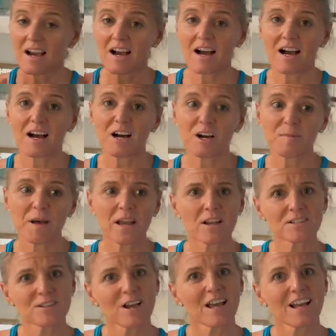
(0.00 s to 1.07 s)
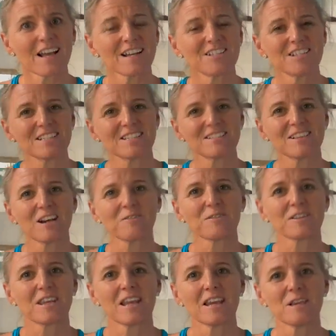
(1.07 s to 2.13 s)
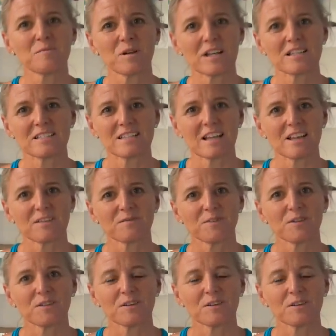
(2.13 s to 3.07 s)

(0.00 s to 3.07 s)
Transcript: And also I got a chance to talk with Katie and Brendan today on the phone.